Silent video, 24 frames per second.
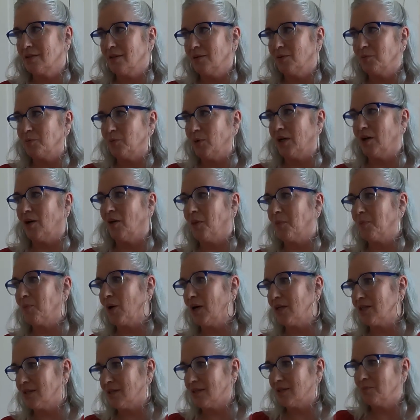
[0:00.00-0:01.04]
They would bring all the
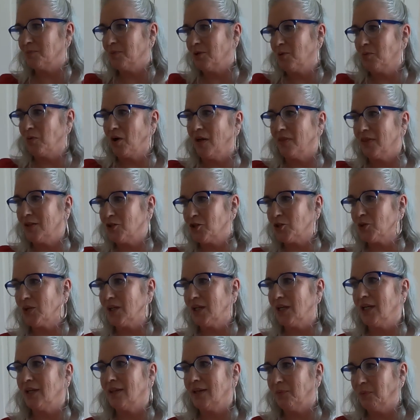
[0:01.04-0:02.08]
presents and put them around the
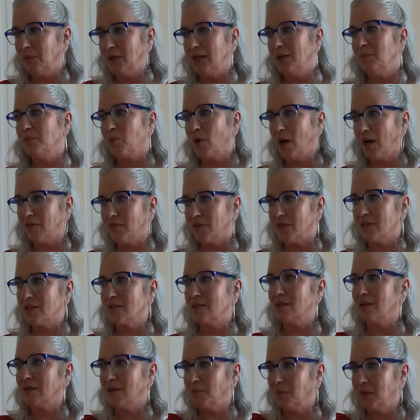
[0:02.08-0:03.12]
tree, and then we'd eat
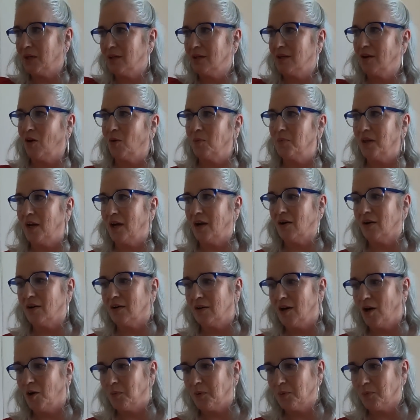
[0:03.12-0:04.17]
breakfast, and then we'd go up there
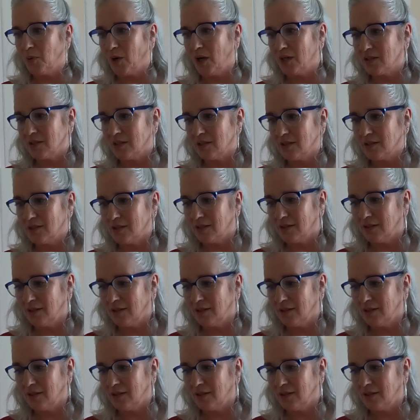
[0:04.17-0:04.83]
and open presents.